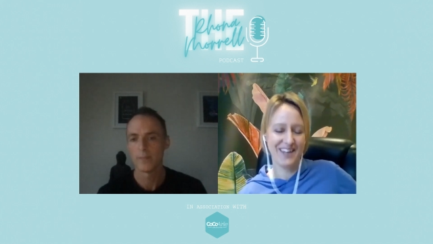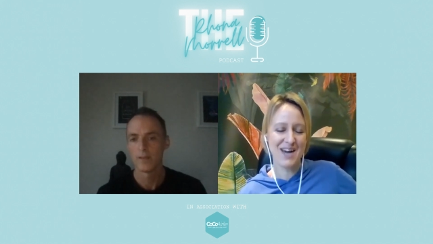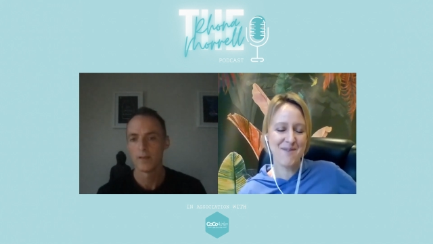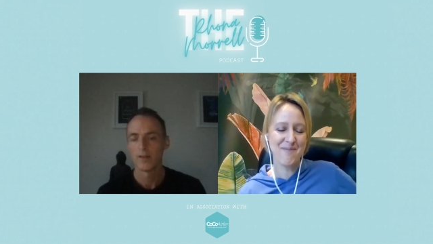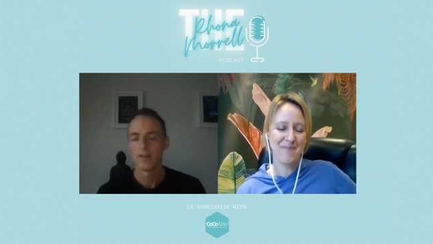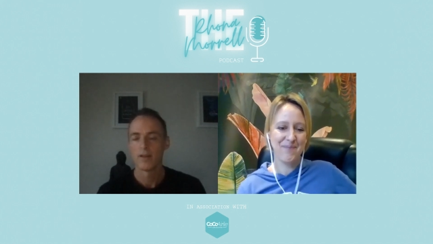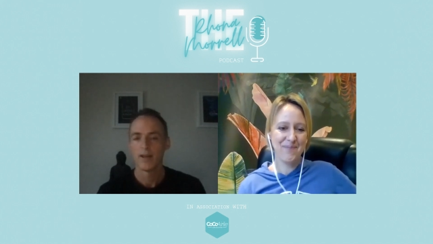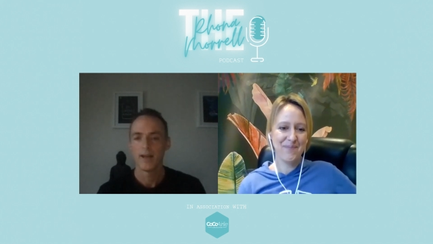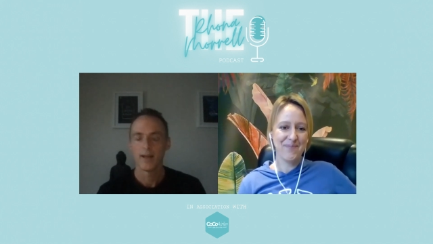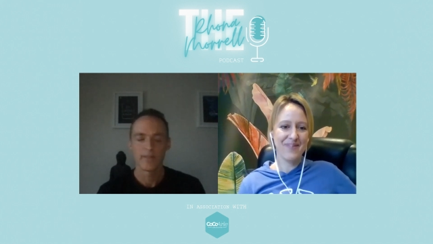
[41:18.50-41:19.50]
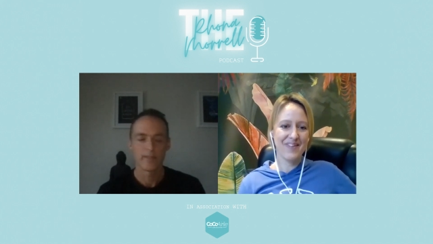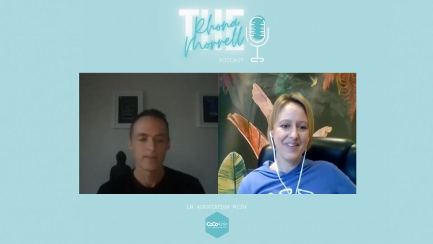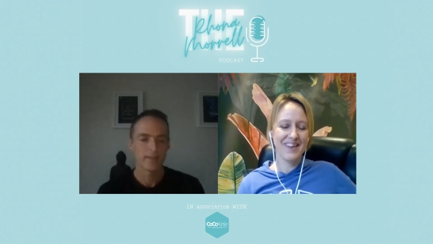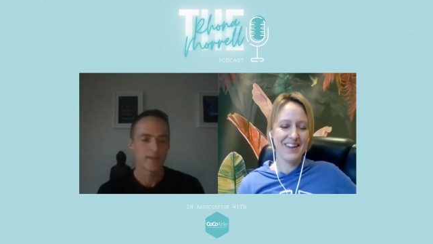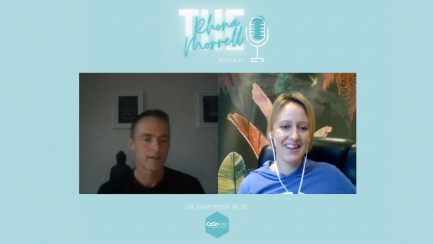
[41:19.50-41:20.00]
Speaker 1: yeah and
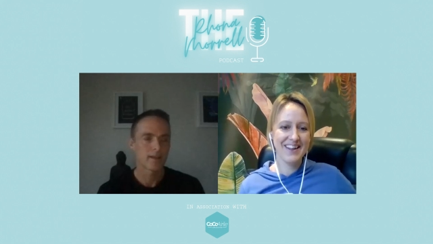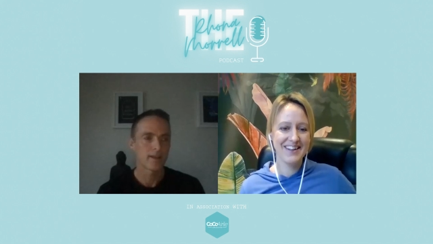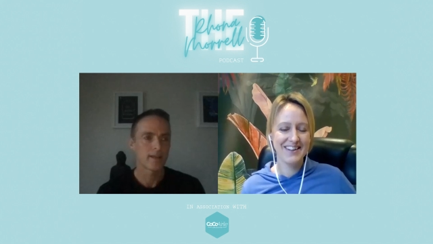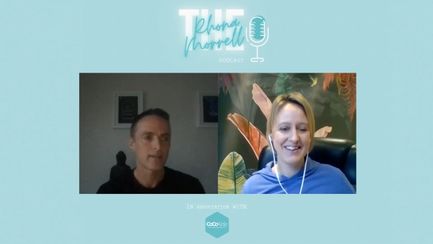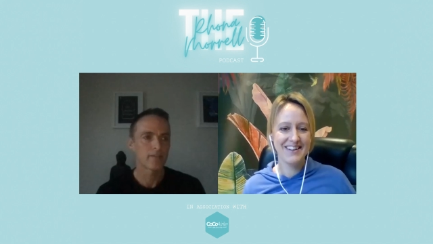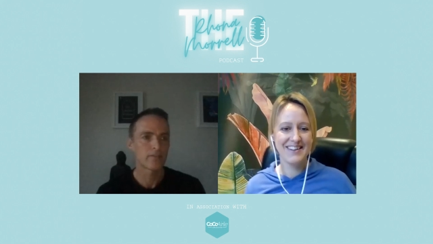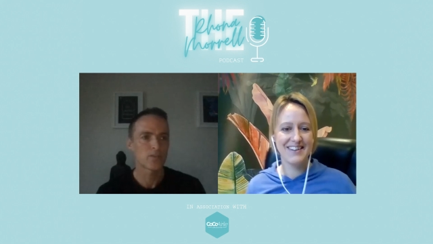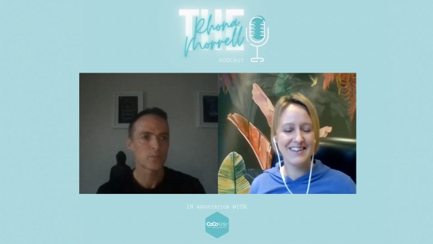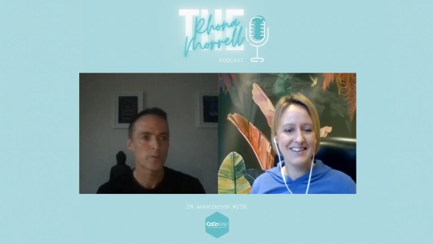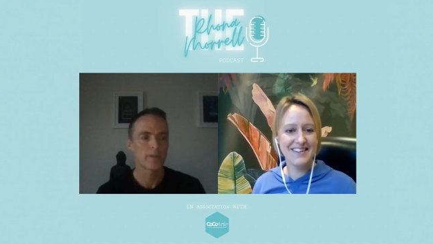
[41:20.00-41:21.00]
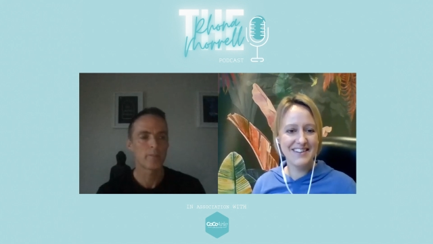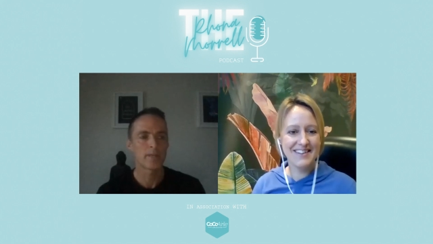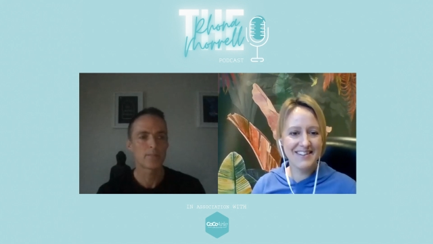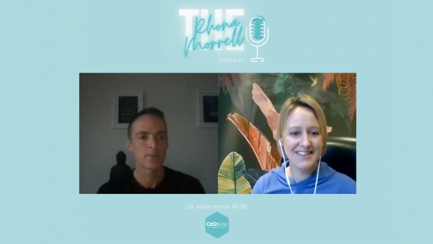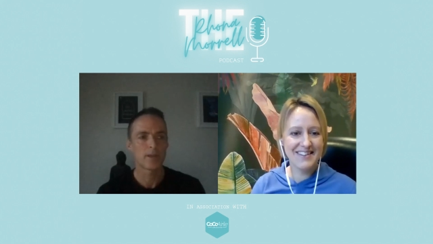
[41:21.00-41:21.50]
then insta is probably the
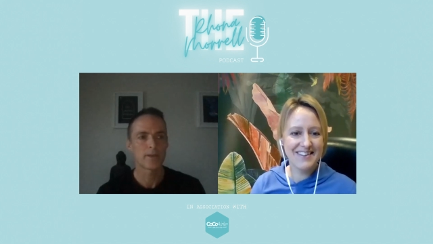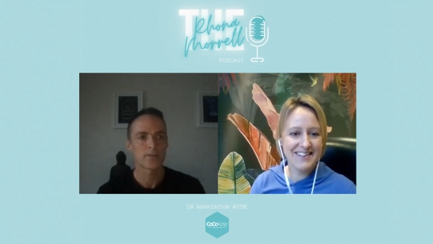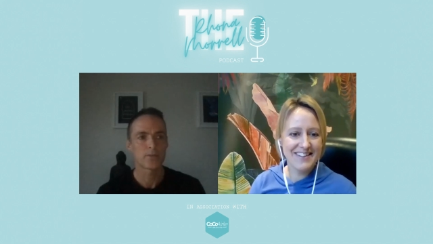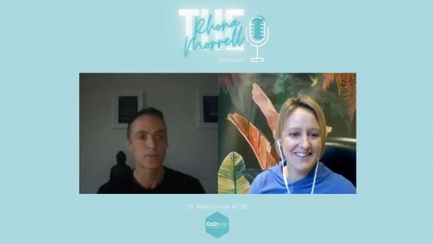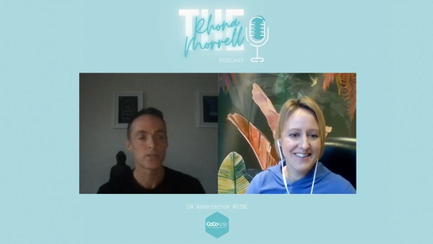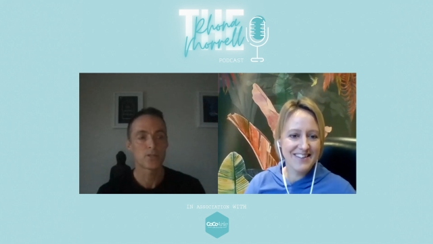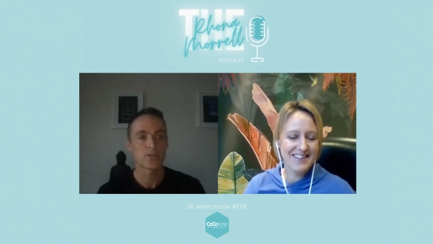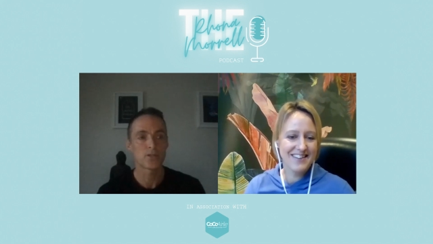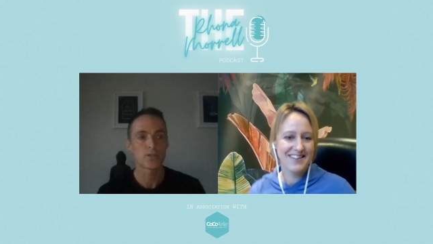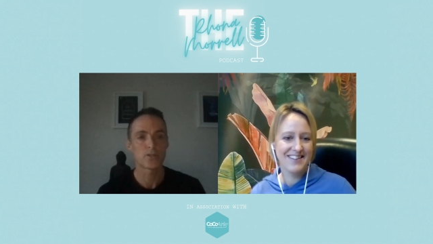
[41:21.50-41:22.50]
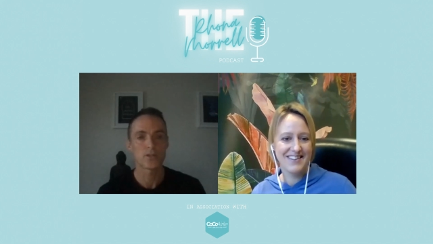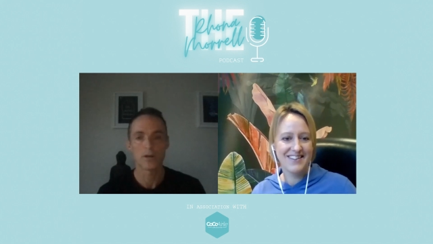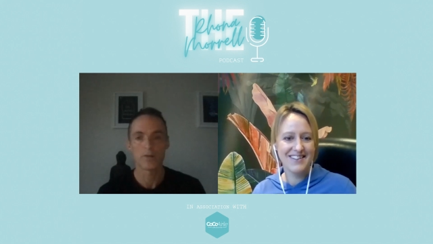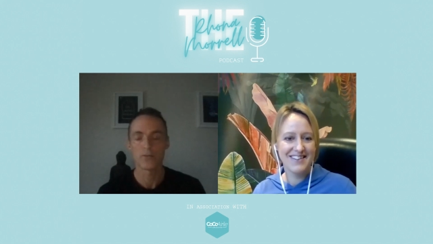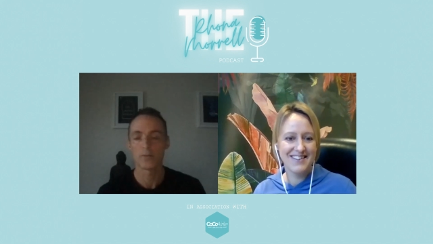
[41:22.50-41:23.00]
best place which is just the jar
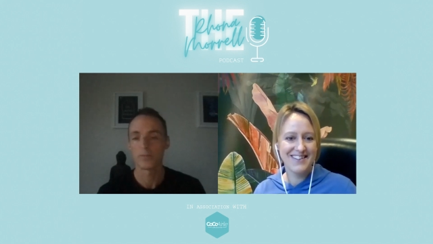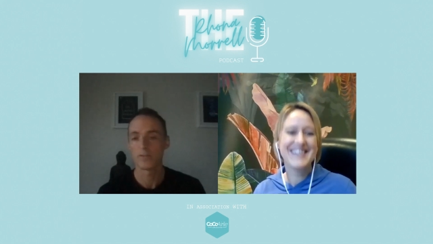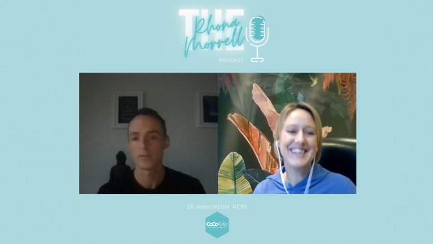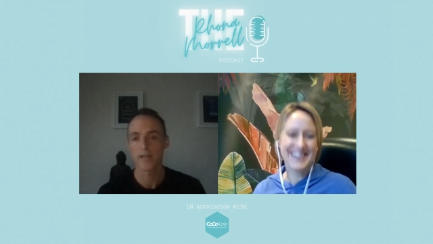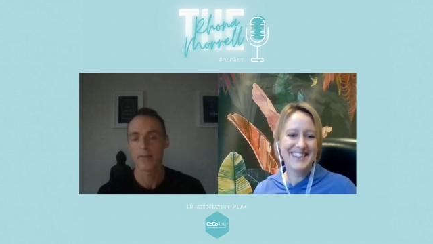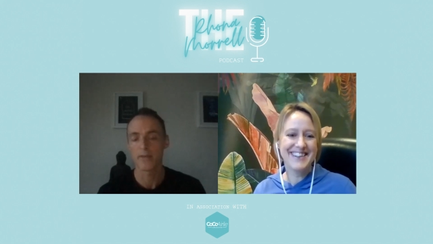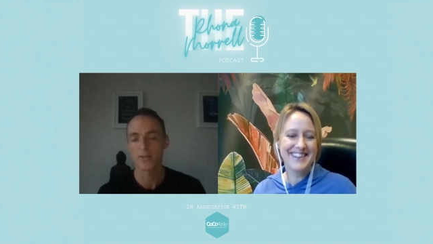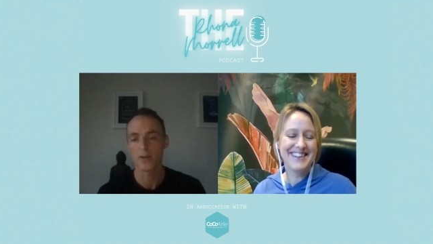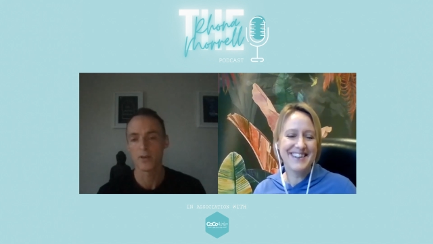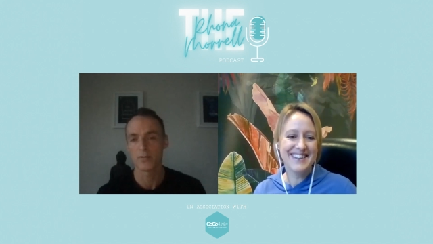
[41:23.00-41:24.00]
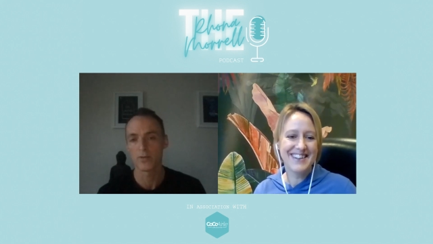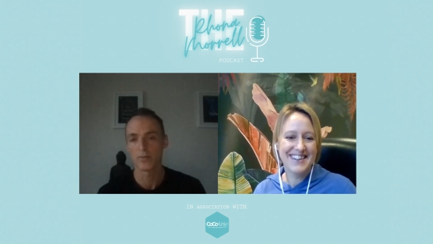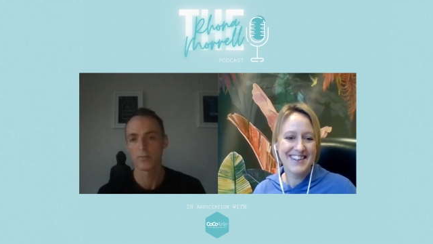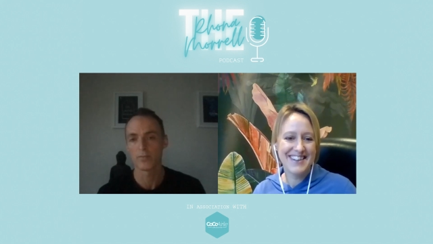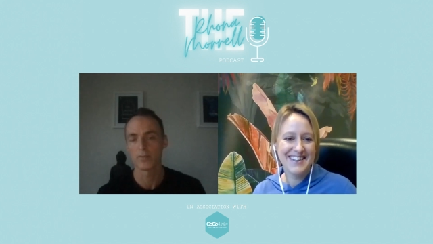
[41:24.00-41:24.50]
of dreams it's at the jar of
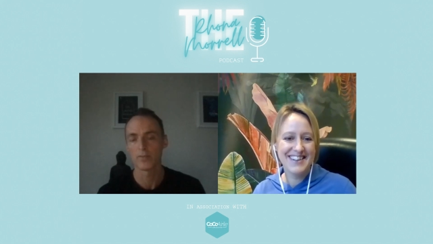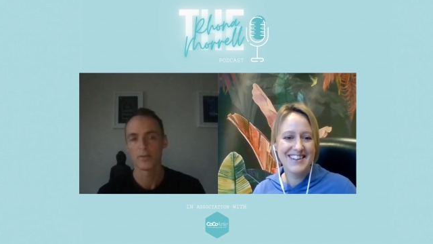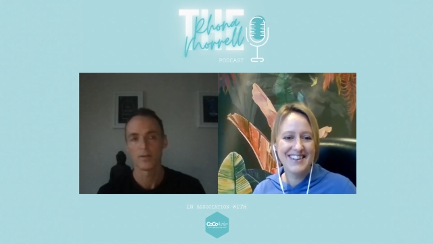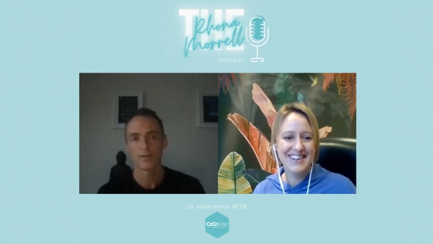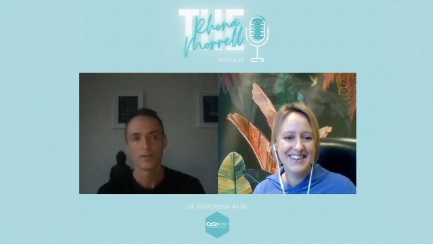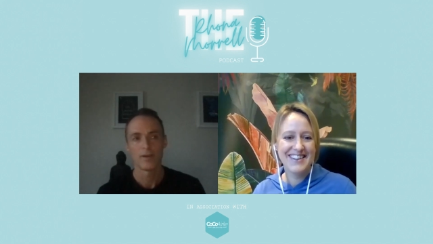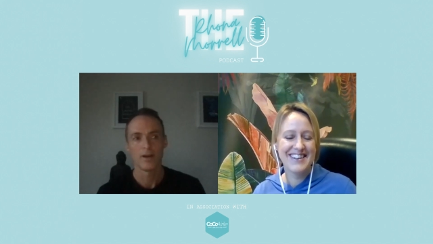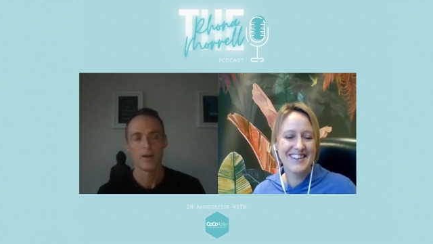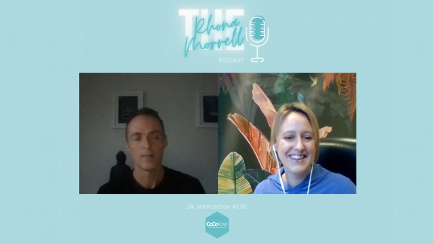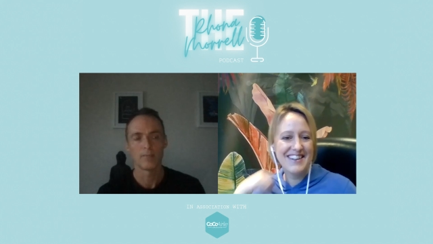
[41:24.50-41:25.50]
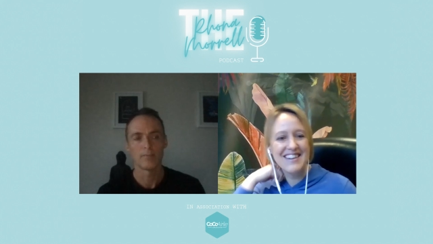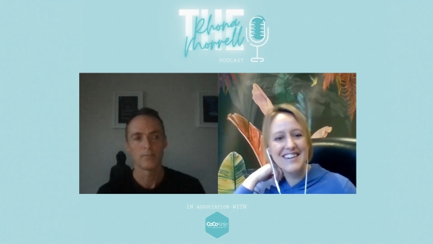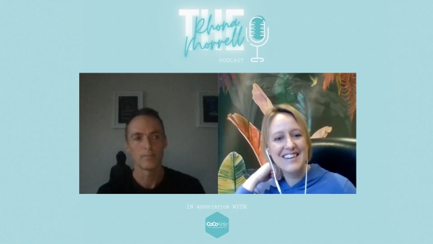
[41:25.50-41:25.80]
dreams um,